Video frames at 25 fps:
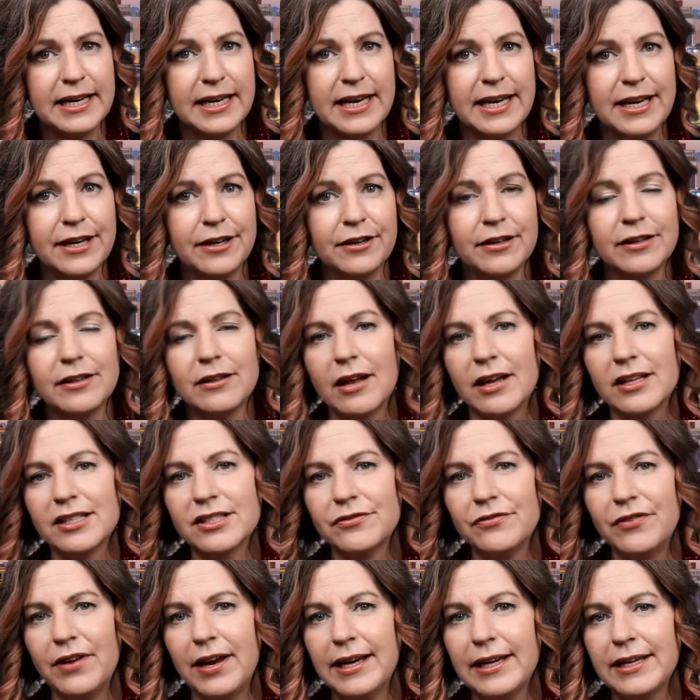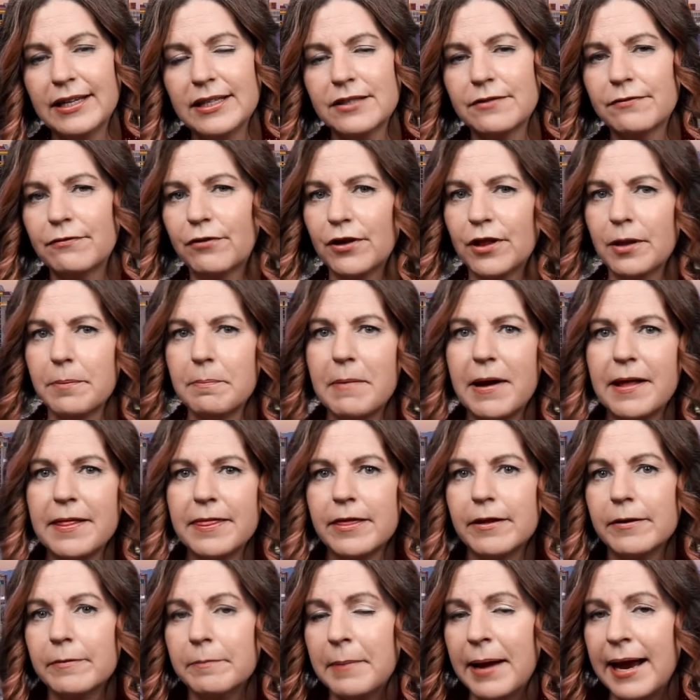here in Las Vegas for the
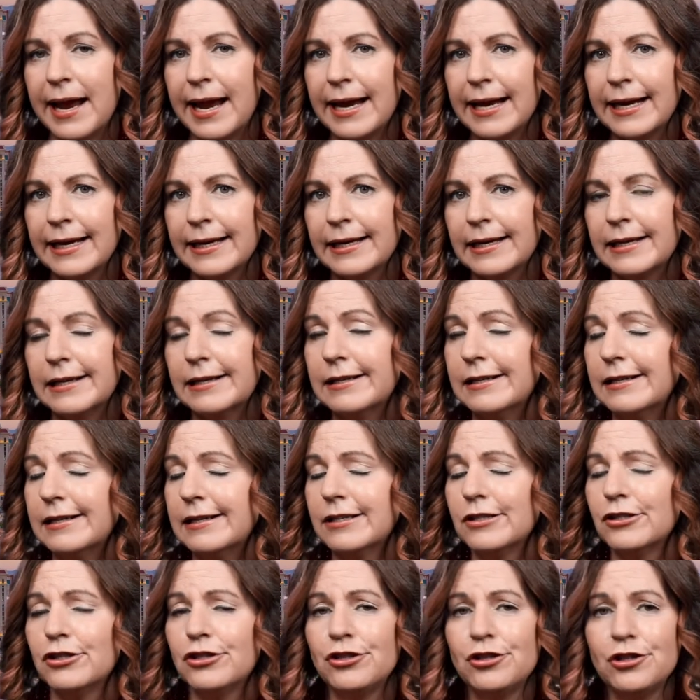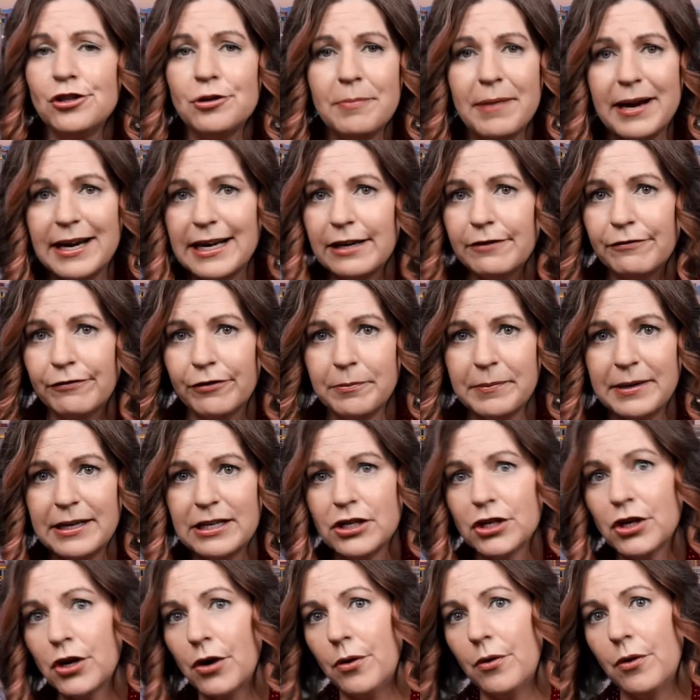month of May, too many for me
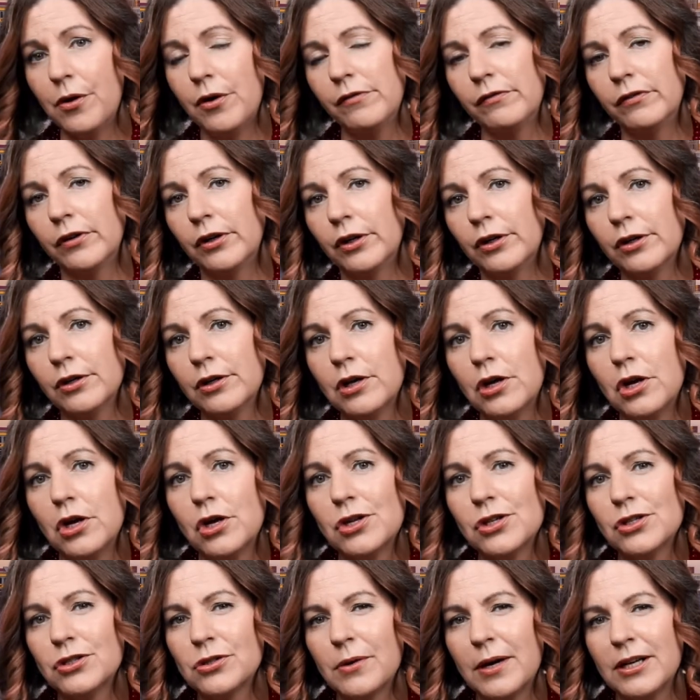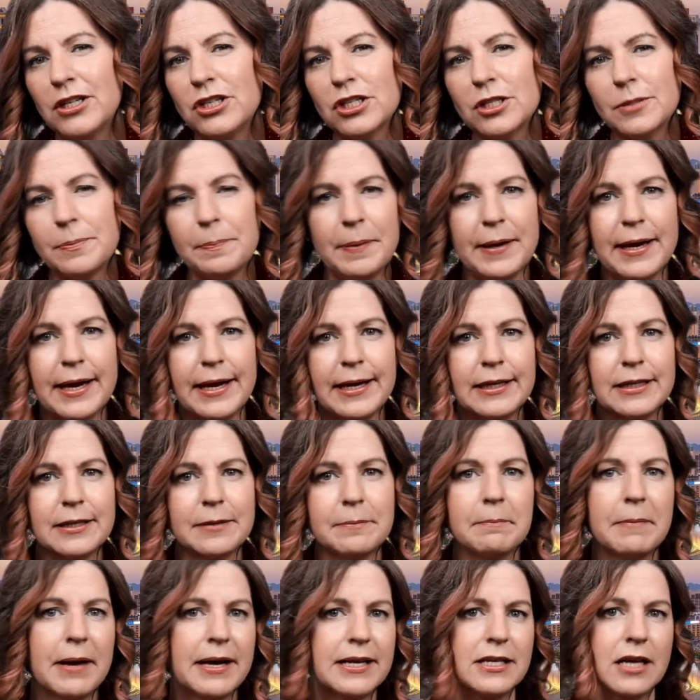to go over, so I just
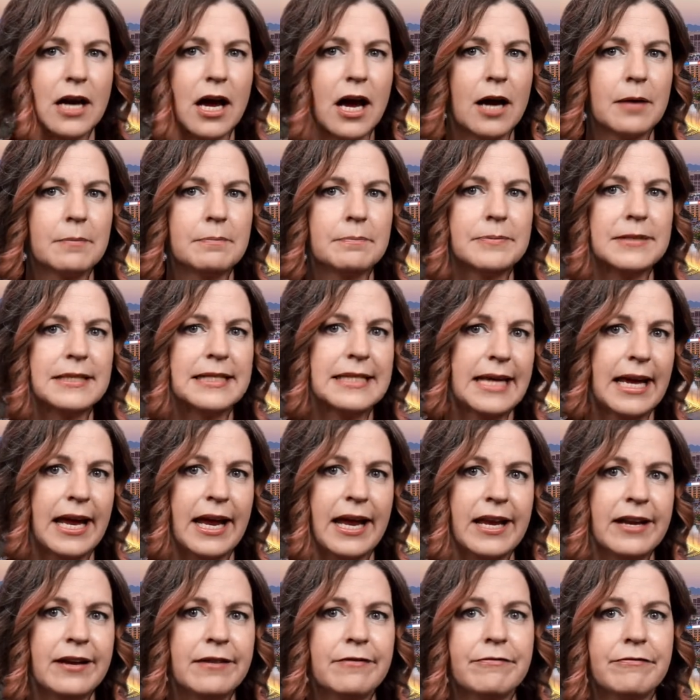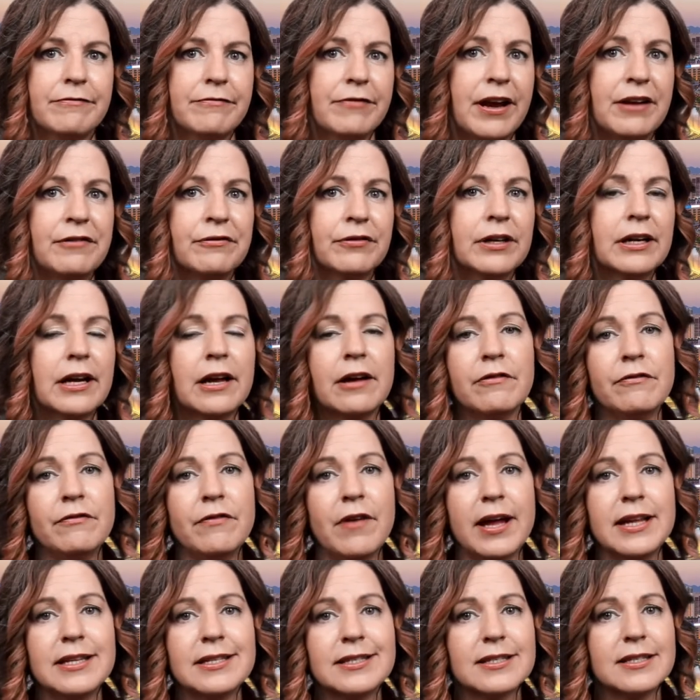picked my top 10 favorite
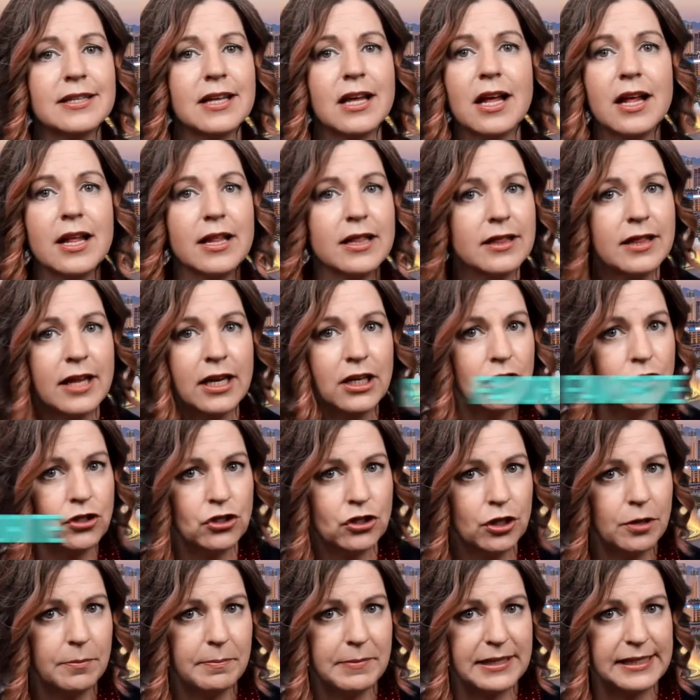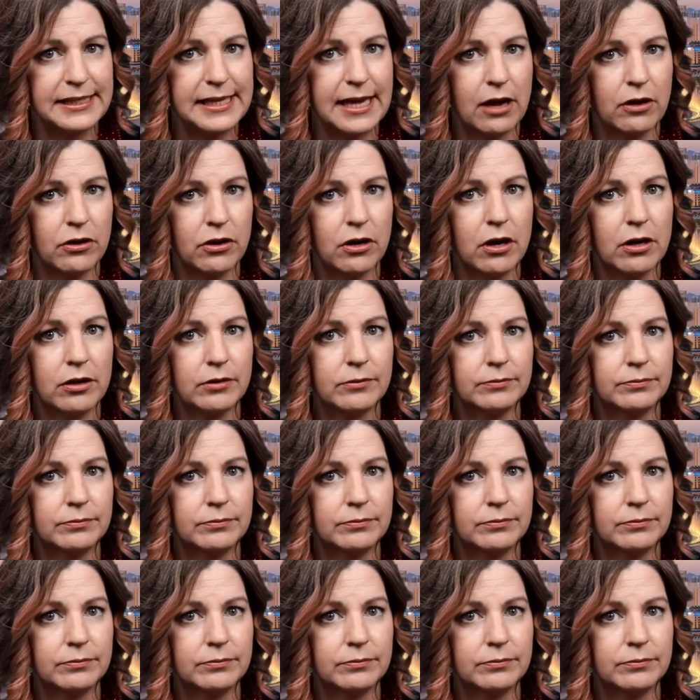events that you shouldn't miss out on.